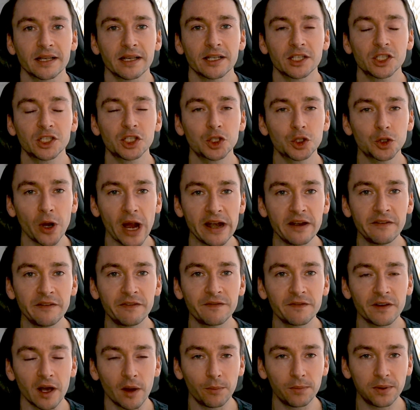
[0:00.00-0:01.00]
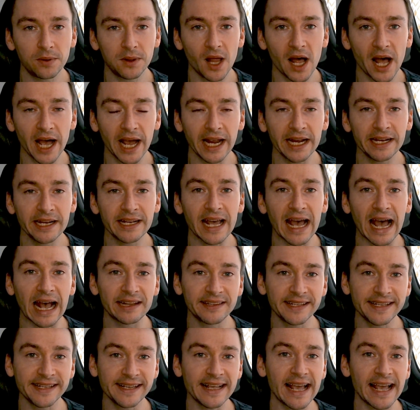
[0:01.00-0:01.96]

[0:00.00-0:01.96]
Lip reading: strength applied at the